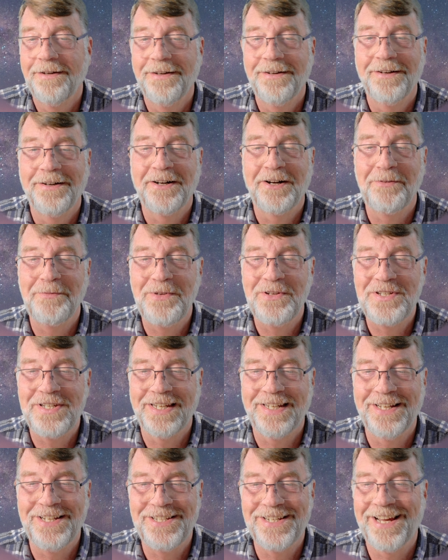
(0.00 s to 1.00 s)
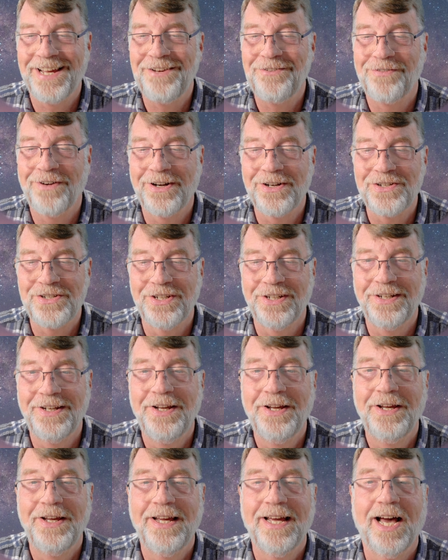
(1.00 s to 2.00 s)
I'm using a J function,
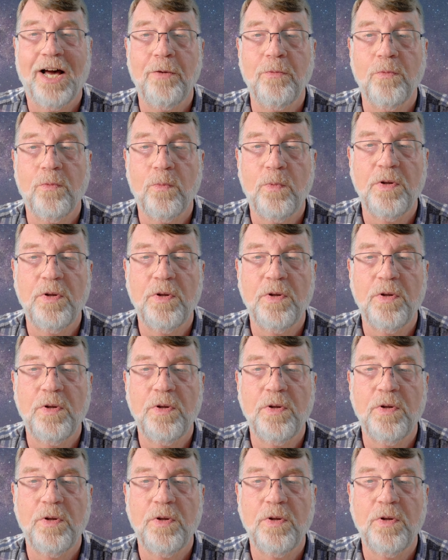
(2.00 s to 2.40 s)
and